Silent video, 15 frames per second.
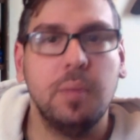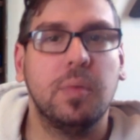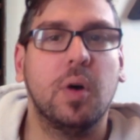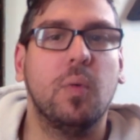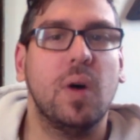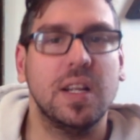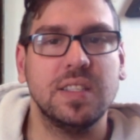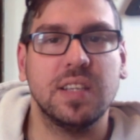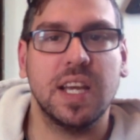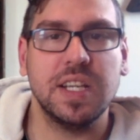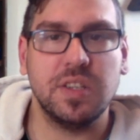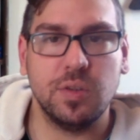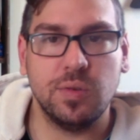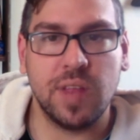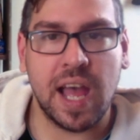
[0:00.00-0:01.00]
But once I
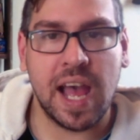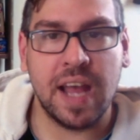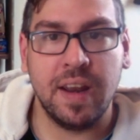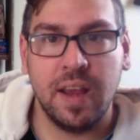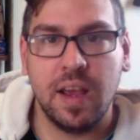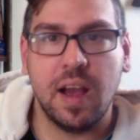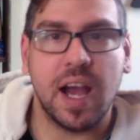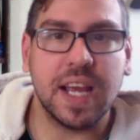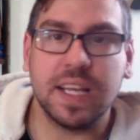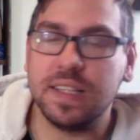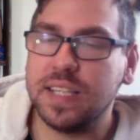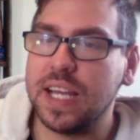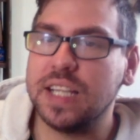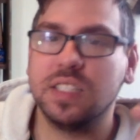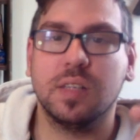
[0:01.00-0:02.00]
do that, I can
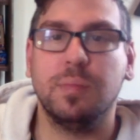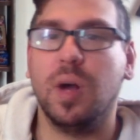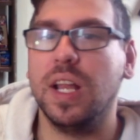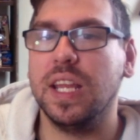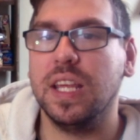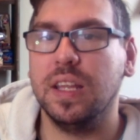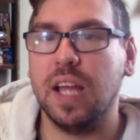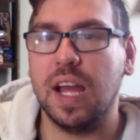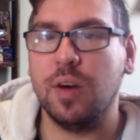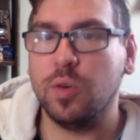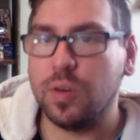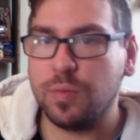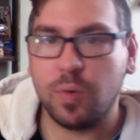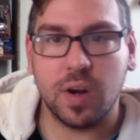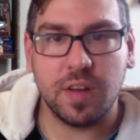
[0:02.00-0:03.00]
take some money out
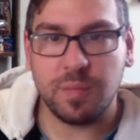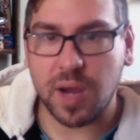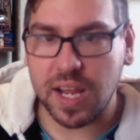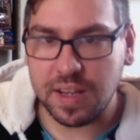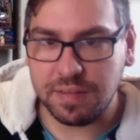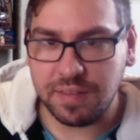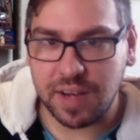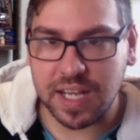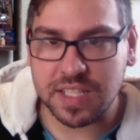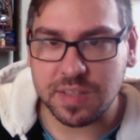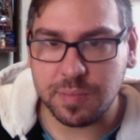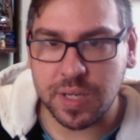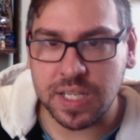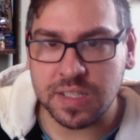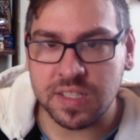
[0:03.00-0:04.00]
of one of my
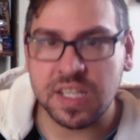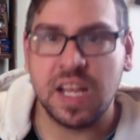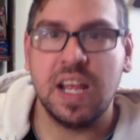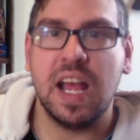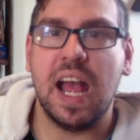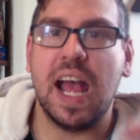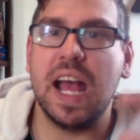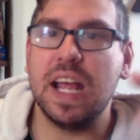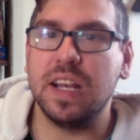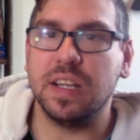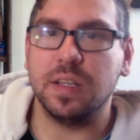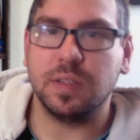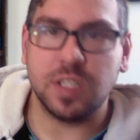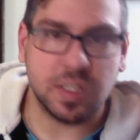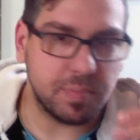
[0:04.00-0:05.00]
investments and
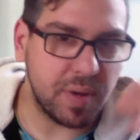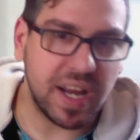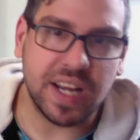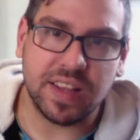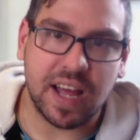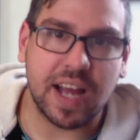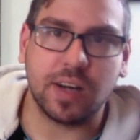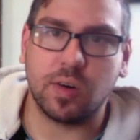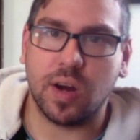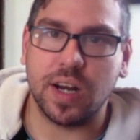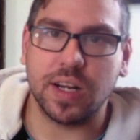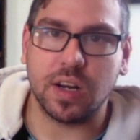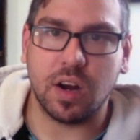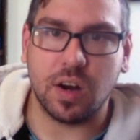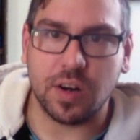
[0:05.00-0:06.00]
just pay that
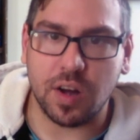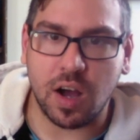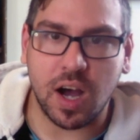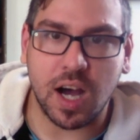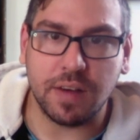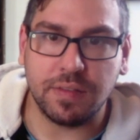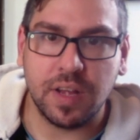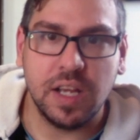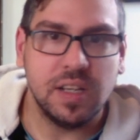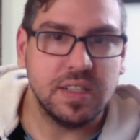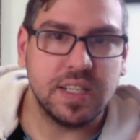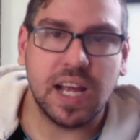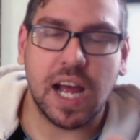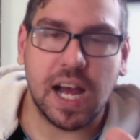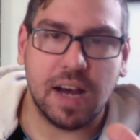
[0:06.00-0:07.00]
credit card off.
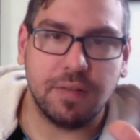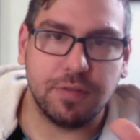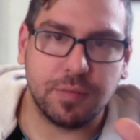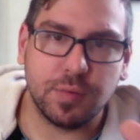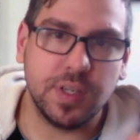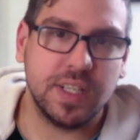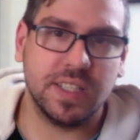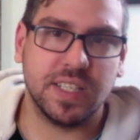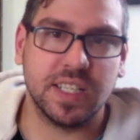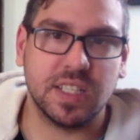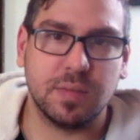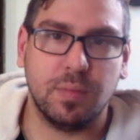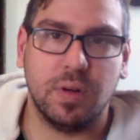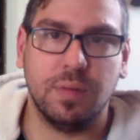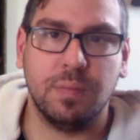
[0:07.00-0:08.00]
To have 3 to 6
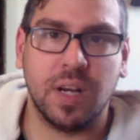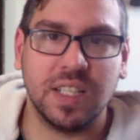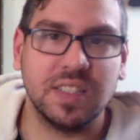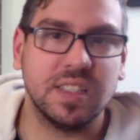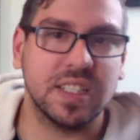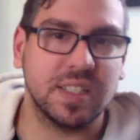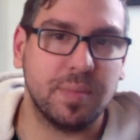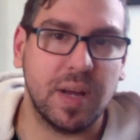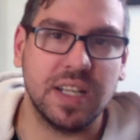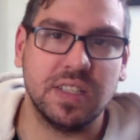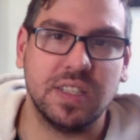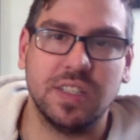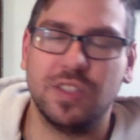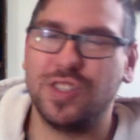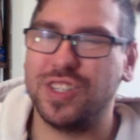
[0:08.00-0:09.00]
months
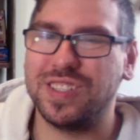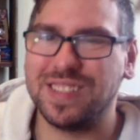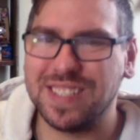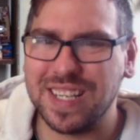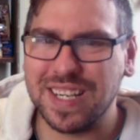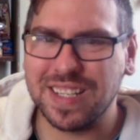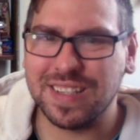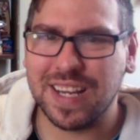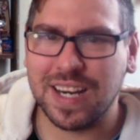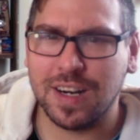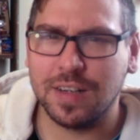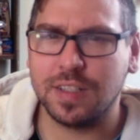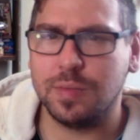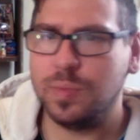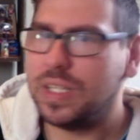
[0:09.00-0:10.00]
expenses just sitting there,
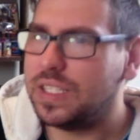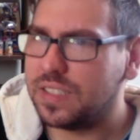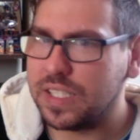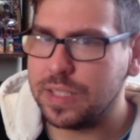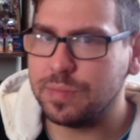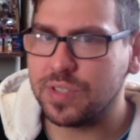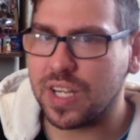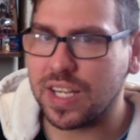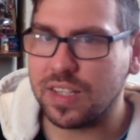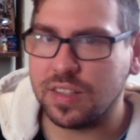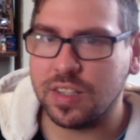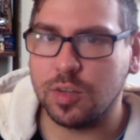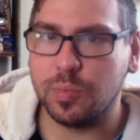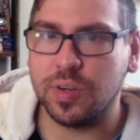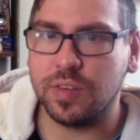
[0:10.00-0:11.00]
to me seems like a
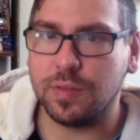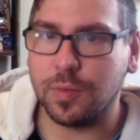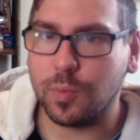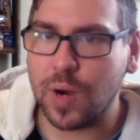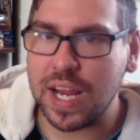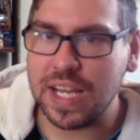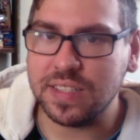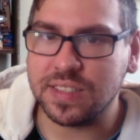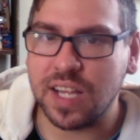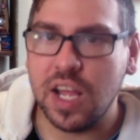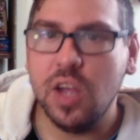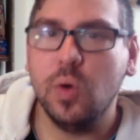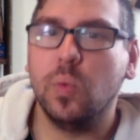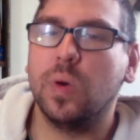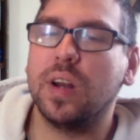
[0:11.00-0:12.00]
little bit of a waste
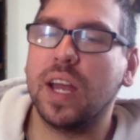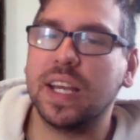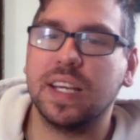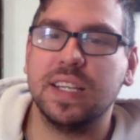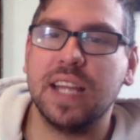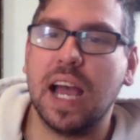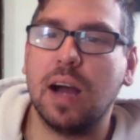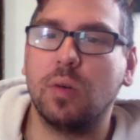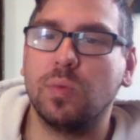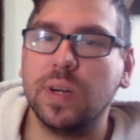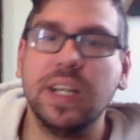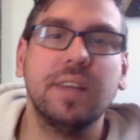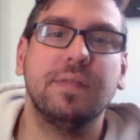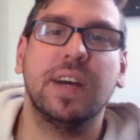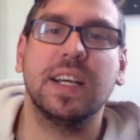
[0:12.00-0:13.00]
when I can now
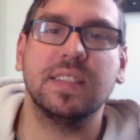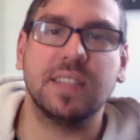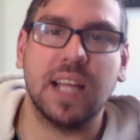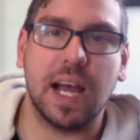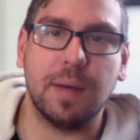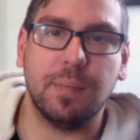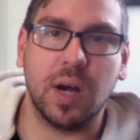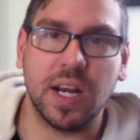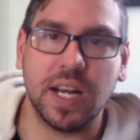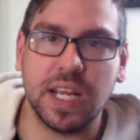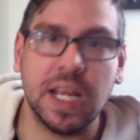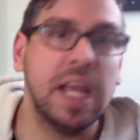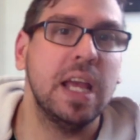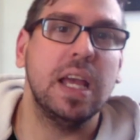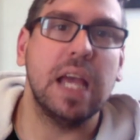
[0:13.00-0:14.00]
reinvest that money
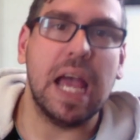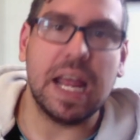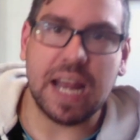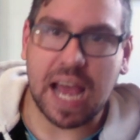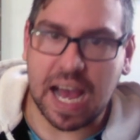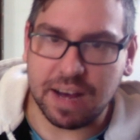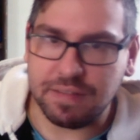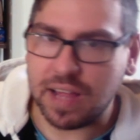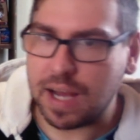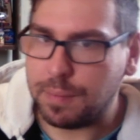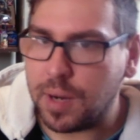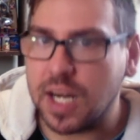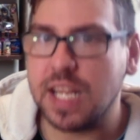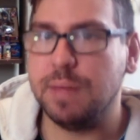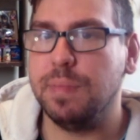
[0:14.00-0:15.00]
and have that
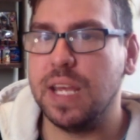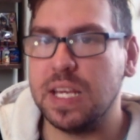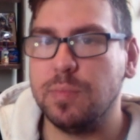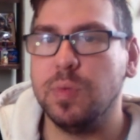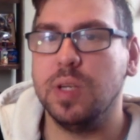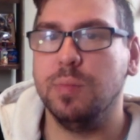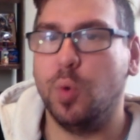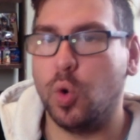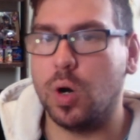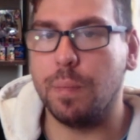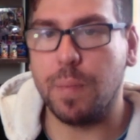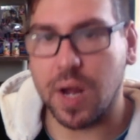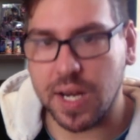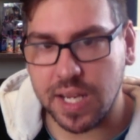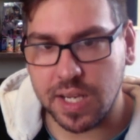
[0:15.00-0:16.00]
money make me more
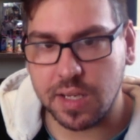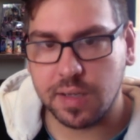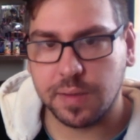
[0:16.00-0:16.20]
money.